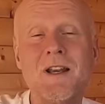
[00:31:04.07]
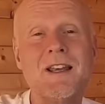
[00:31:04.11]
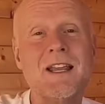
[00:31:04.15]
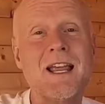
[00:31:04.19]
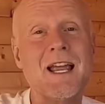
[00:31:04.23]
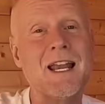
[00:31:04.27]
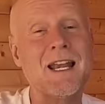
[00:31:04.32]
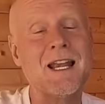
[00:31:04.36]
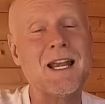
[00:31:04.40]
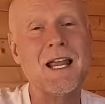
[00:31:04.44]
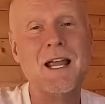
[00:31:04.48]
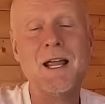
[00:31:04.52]
it,
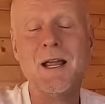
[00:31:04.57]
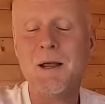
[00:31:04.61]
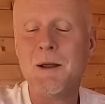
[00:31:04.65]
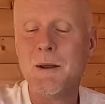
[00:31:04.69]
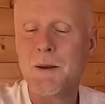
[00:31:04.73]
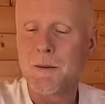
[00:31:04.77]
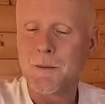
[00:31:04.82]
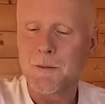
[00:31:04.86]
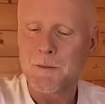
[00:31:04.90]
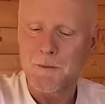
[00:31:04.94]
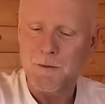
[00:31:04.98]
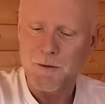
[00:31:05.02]
and
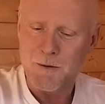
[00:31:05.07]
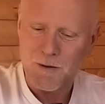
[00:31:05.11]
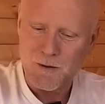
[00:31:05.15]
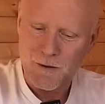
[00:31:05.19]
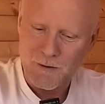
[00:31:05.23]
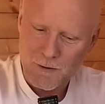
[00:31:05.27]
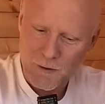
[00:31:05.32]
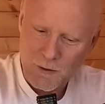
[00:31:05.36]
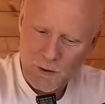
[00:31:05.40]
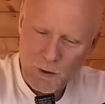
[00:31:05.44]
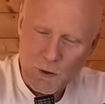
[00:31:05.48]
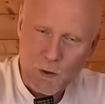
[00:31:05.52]

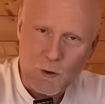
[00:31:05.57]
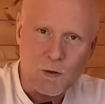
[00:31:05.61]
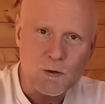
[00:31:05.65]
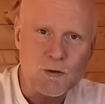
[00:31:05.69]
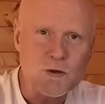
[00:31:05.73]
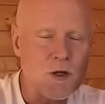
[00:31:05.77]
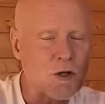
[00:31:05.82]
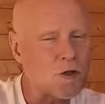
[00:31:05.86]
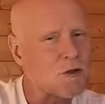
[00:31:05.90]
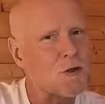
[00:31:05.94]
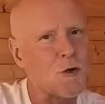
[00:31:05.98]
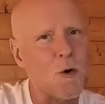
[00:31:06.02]

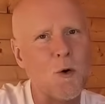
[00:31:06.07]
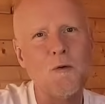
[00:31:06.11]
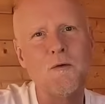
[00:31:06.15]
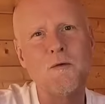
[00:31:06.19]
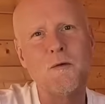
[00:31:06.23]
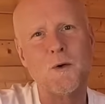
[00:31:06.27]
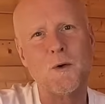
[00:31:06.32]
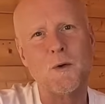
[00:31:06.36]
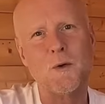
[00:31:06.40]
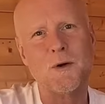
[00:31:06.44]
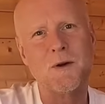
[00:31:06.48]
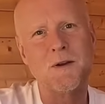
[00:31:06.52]
just go
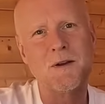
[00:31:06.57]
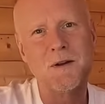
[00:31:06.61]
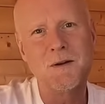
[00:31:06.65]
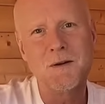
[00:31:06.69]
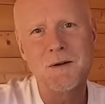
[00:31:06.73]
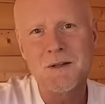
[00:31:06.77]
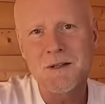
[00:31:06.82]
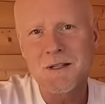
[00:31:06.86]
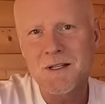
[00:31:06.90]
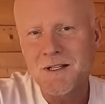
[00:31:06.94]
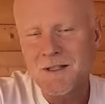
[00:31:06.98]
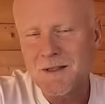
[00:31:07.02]
for it.
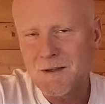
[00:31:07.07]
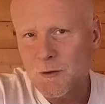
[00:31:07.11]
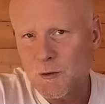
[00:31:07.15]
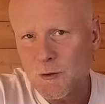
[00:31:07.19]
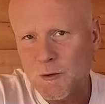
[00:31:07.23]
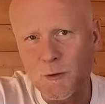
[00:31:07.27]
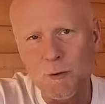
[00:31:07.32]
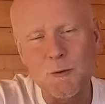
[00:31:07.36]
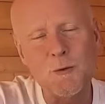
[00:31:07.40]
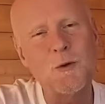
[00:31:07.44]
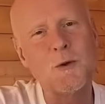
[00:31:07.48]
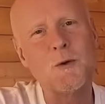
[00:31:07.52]

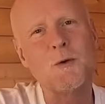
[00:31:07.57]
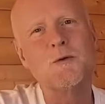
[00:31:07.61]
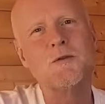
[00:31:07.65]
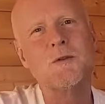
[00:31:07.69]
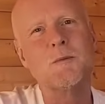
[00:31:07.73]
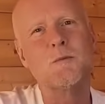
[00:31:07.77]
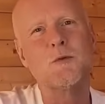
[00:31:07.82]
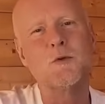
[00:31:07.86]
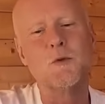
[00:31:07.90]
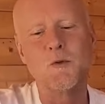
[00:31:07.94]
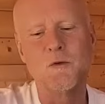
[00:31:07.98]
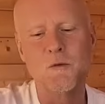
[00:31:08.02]
Do
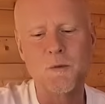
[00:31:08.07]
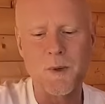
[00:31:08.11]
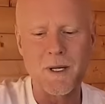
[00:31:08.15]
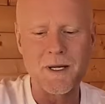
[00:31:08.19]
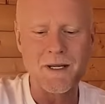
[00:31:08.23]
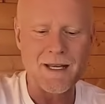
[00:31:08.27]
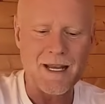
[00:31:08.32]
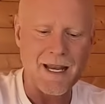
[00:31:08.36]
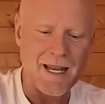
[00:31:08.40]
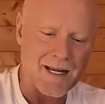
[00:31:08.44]
those improvements,